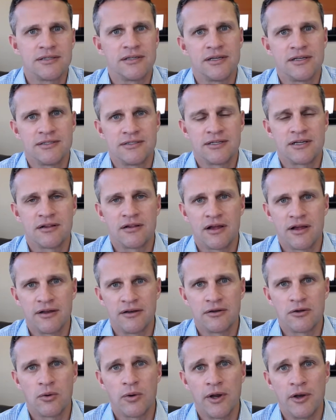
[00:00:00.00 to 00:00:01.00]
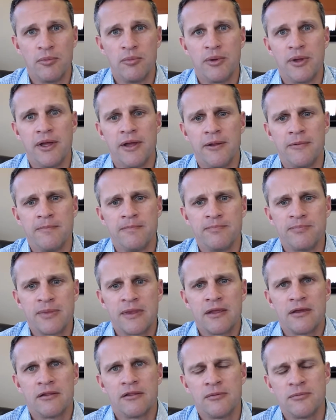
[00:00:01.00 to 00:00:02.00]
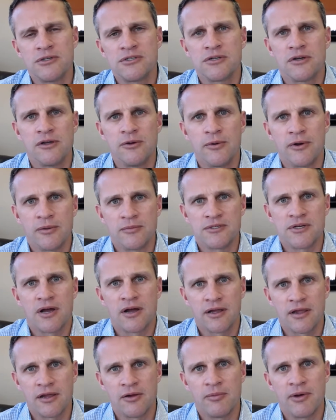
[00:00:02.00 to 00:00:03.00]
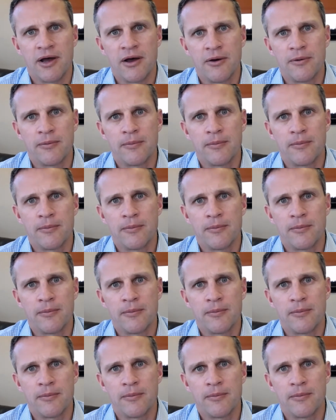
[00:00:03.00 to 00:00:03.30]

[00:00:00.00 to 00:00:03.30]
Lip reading: has declined quite a bit. Let me show you what I'm talking about.